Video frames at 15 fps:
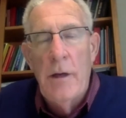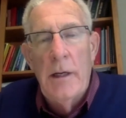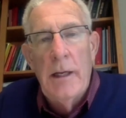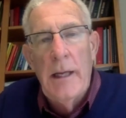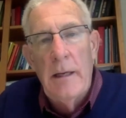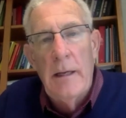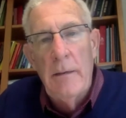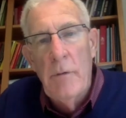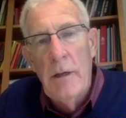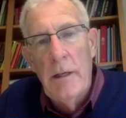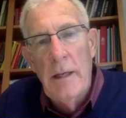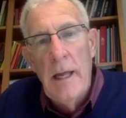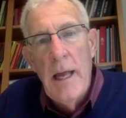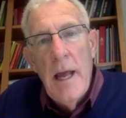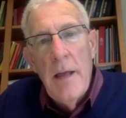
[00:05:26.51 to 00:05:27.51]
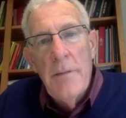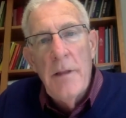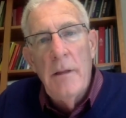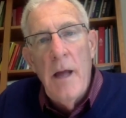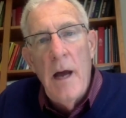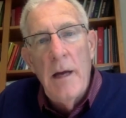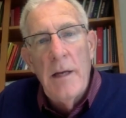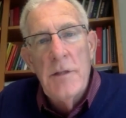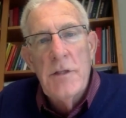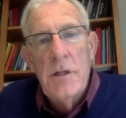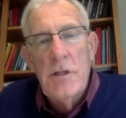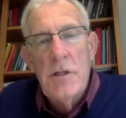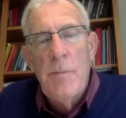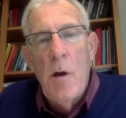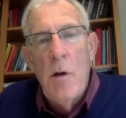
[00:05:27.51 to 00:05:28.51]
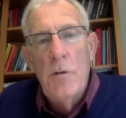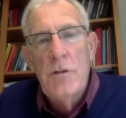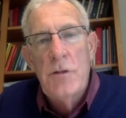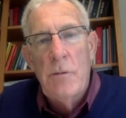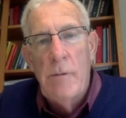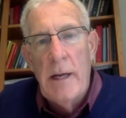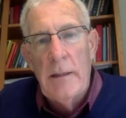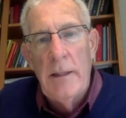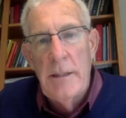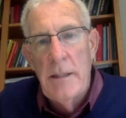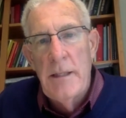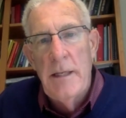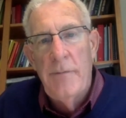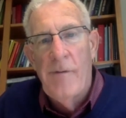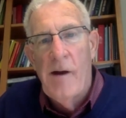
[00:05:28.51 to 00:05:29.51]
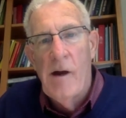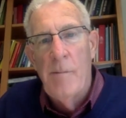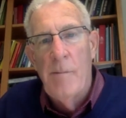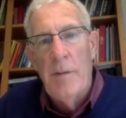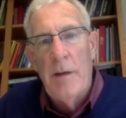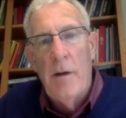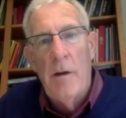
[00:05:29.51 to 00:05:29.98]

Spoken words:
The lung is exposed directly to the environment.